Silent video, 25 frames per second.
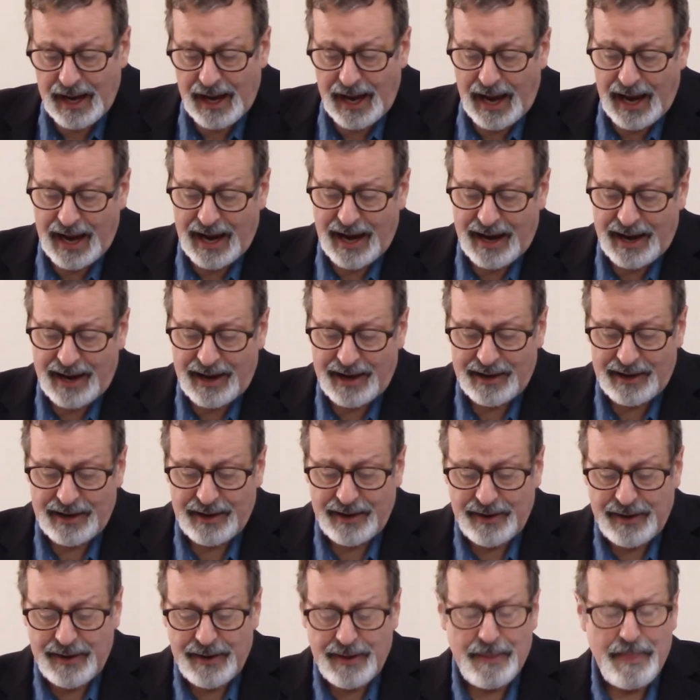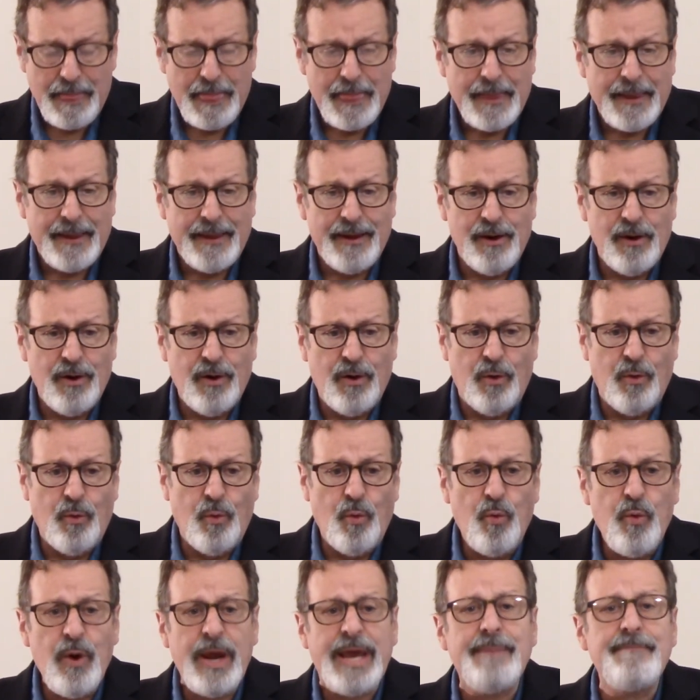uh,
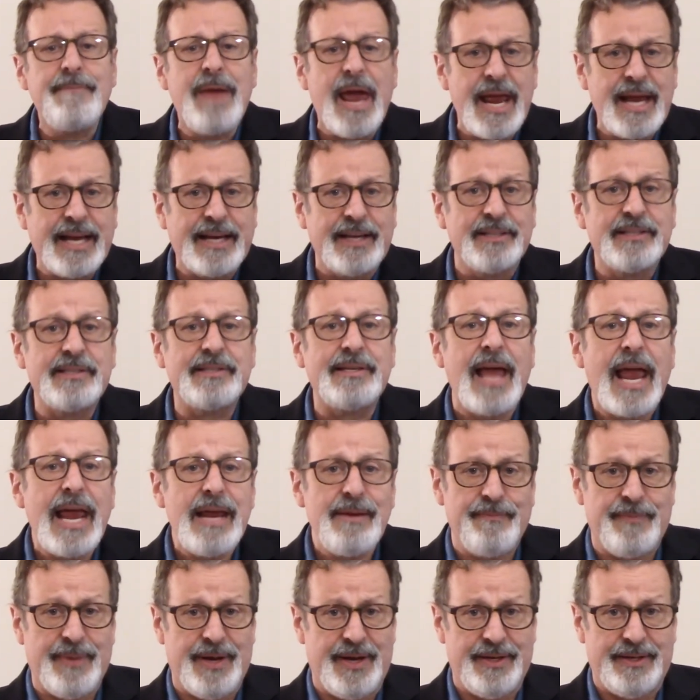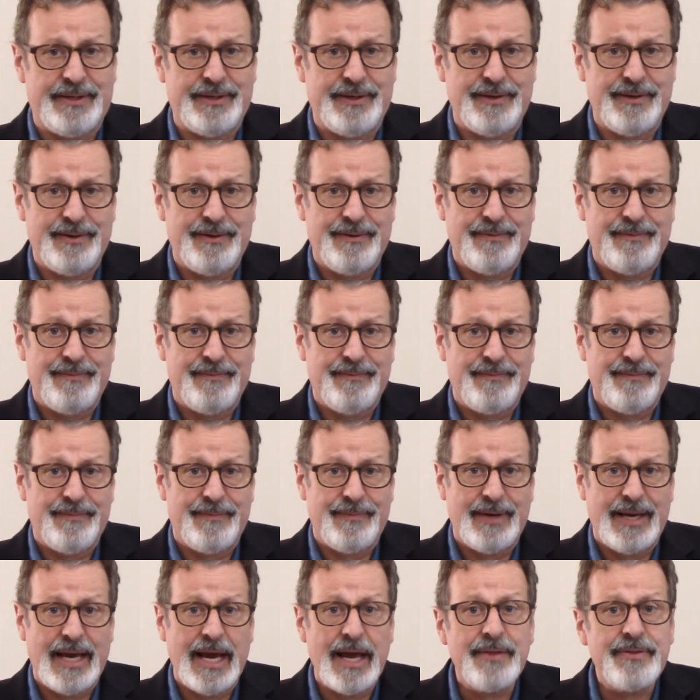we make a statement
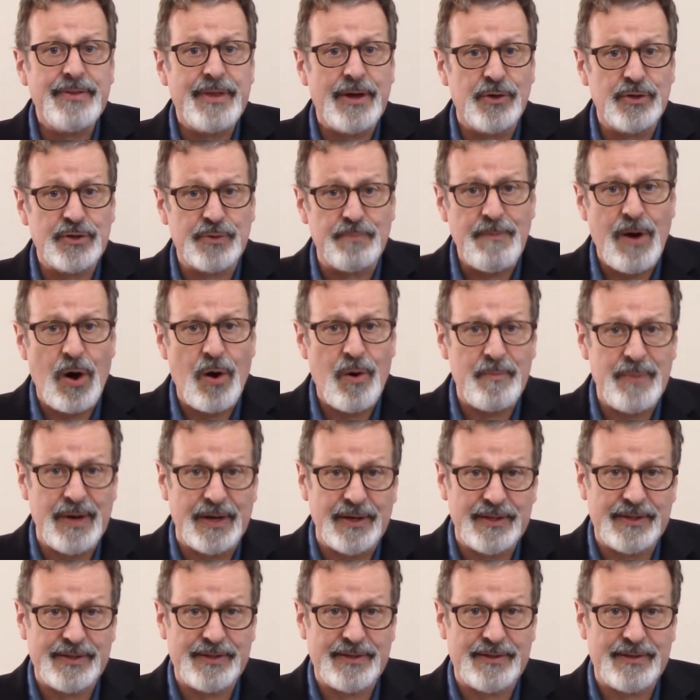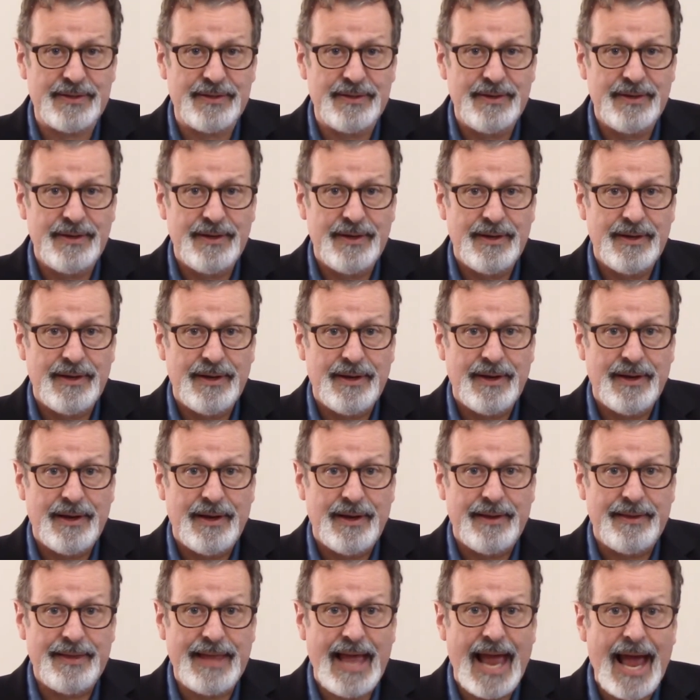in those moments
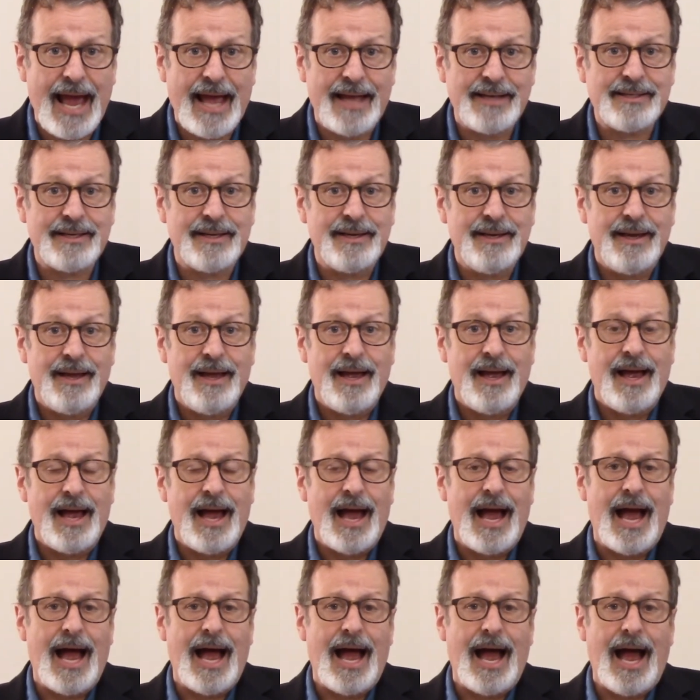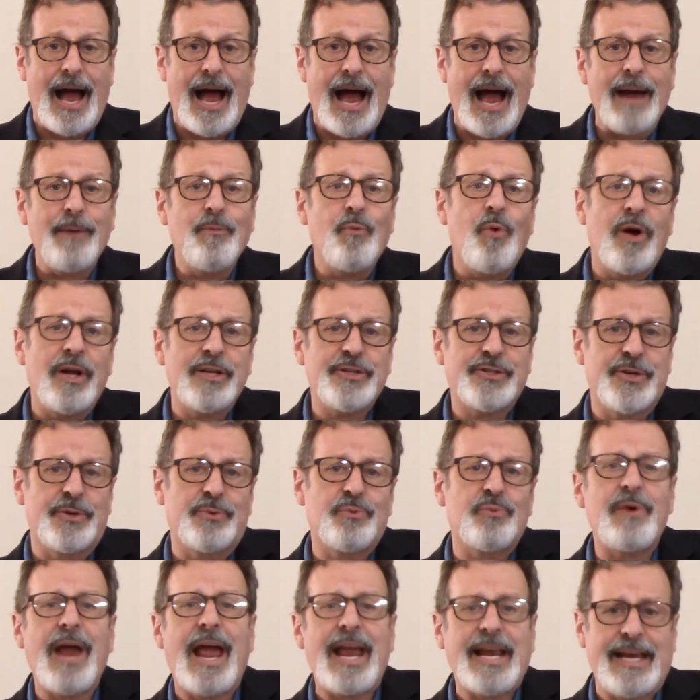that I want to
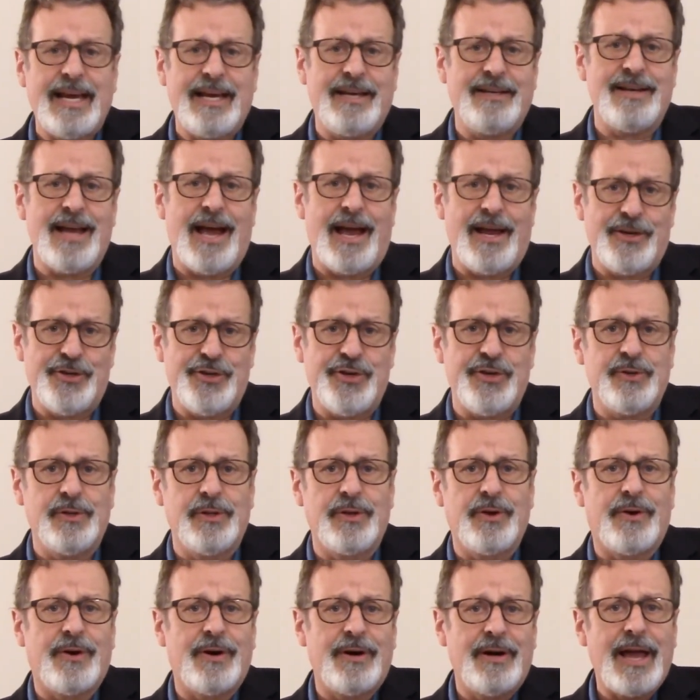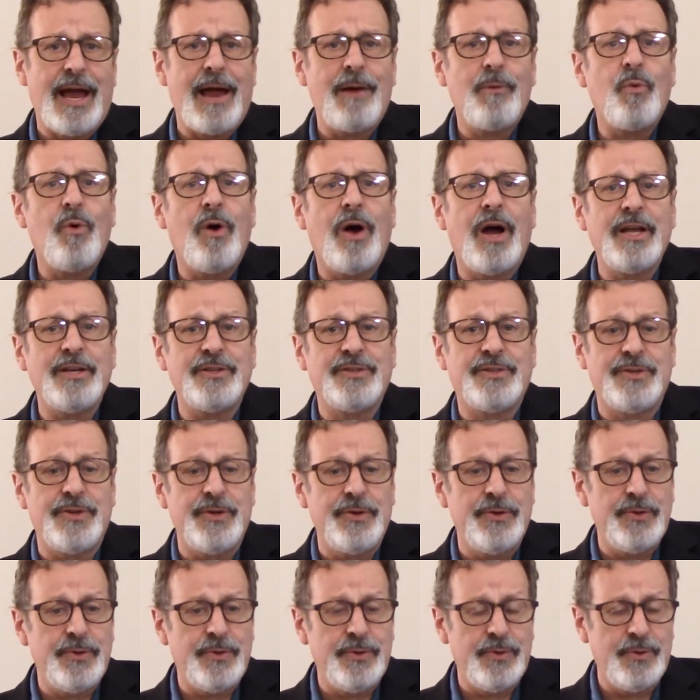recognize you, Lord. I want
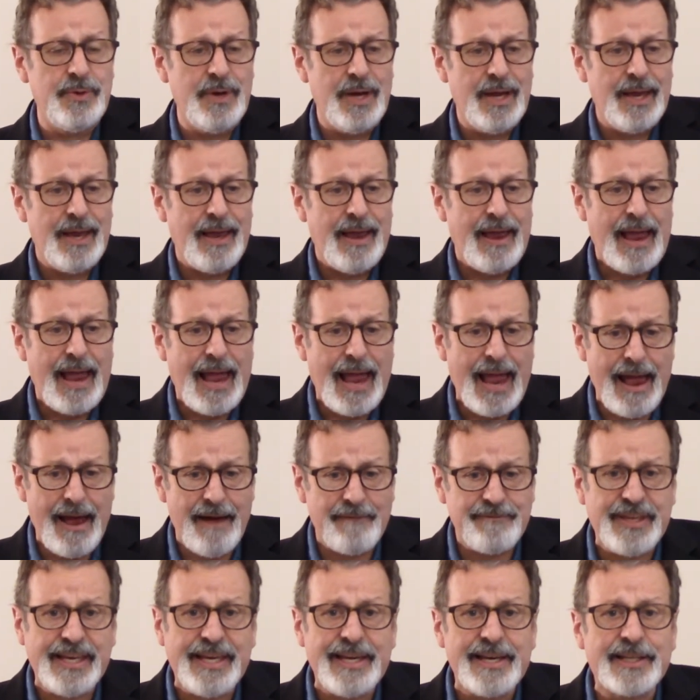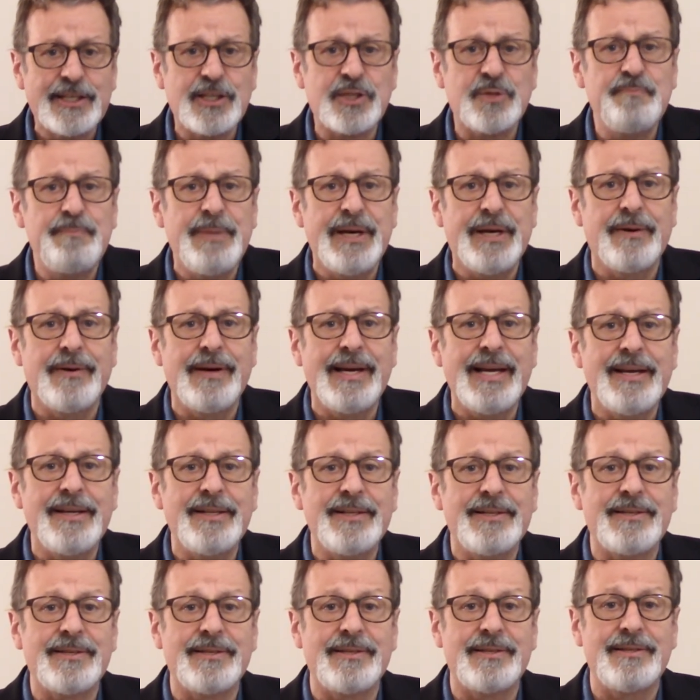to have the
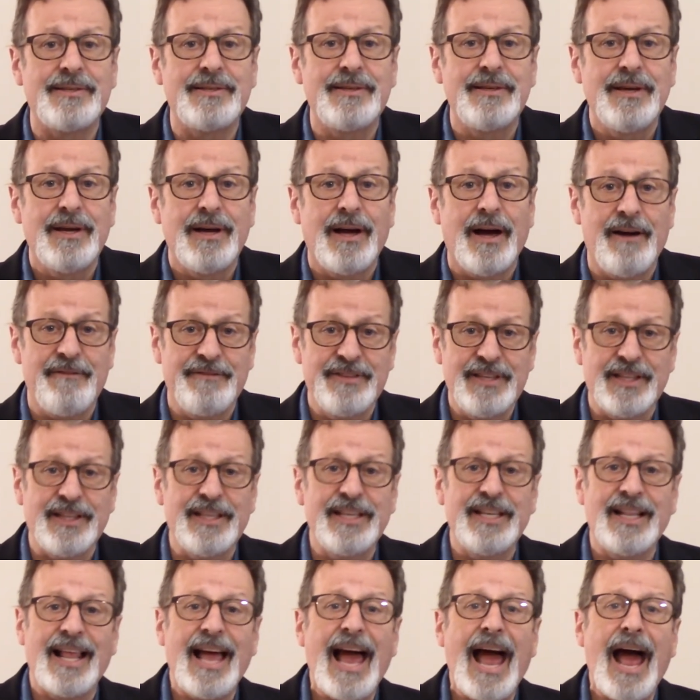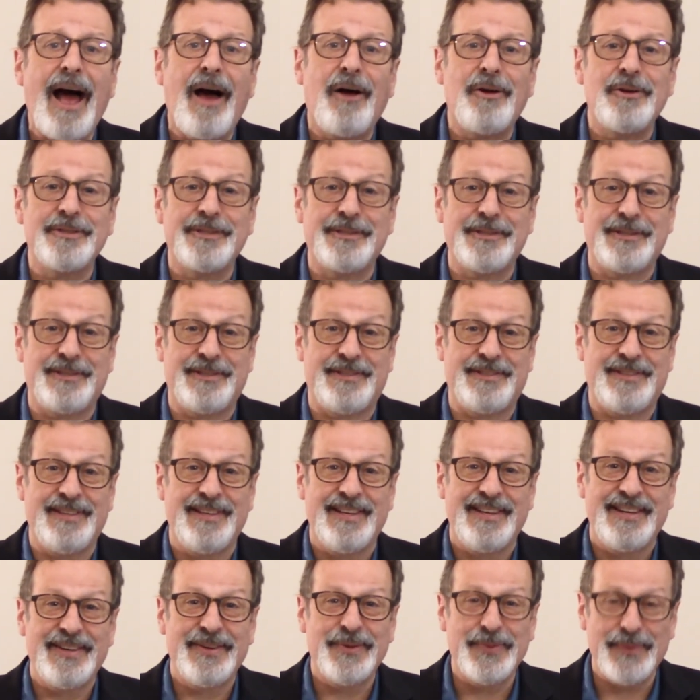experience of the little house
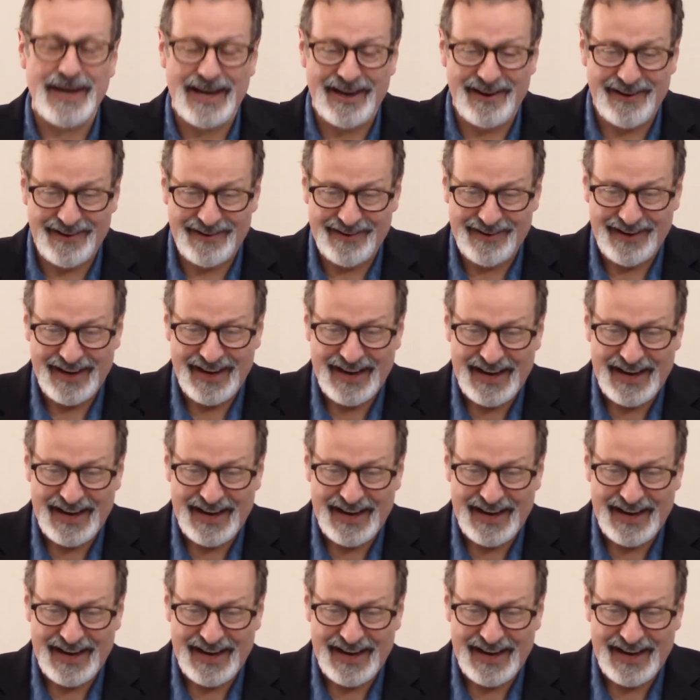where